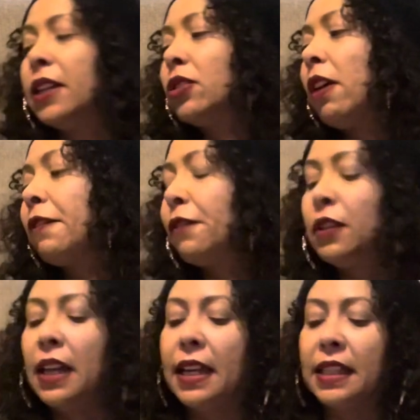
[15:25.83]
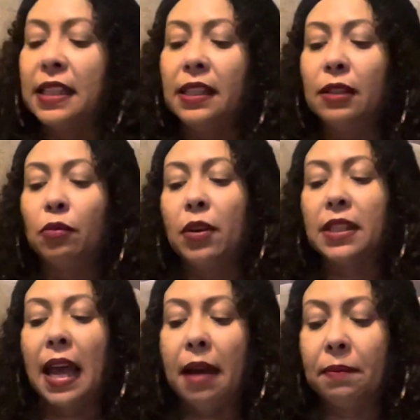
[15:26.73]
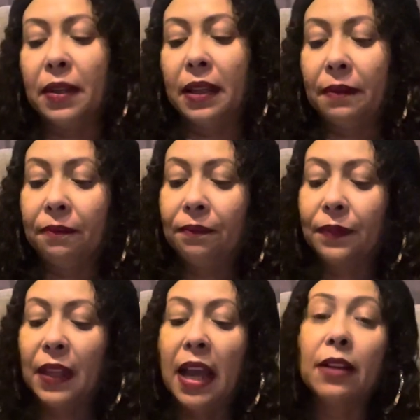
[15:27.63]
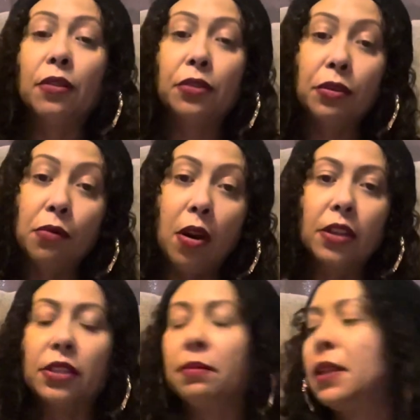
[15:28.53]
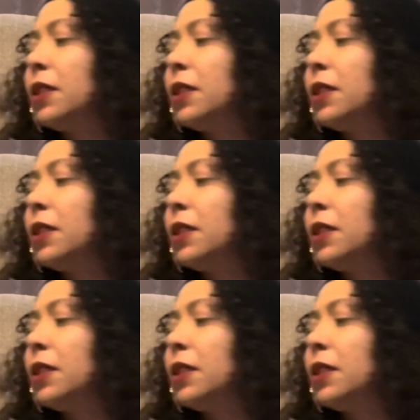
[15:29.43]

So I feel like this is what's happening. I know who you are to me.